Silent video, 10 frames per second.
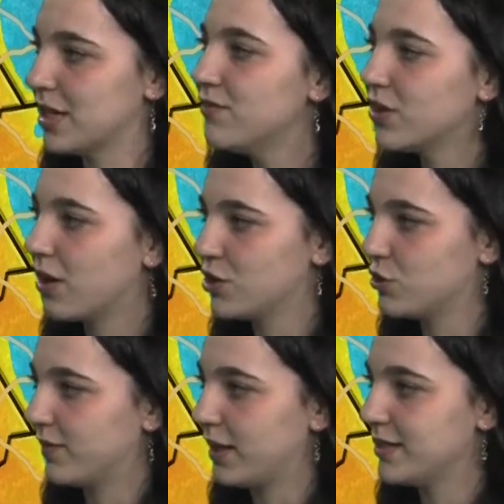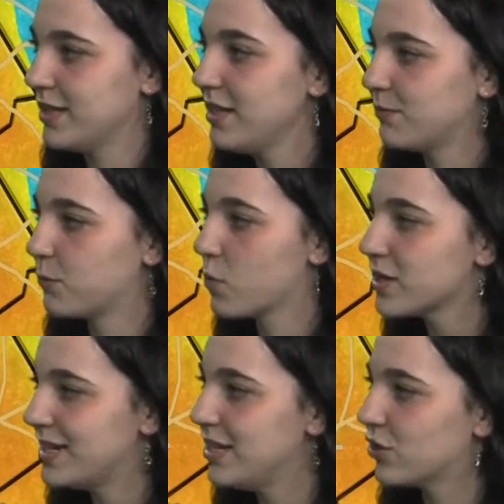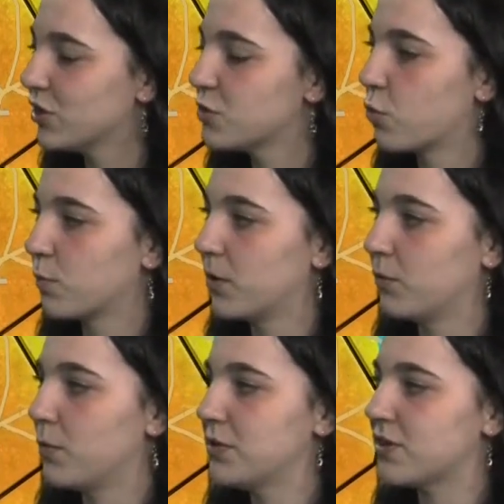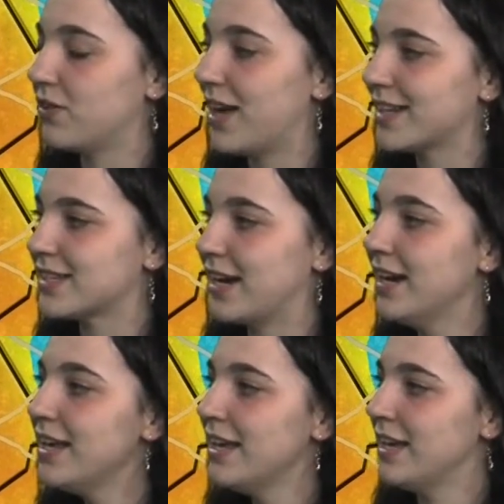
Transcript: of the Concho Valley, seeing 14 degrees warmer than what we saw last night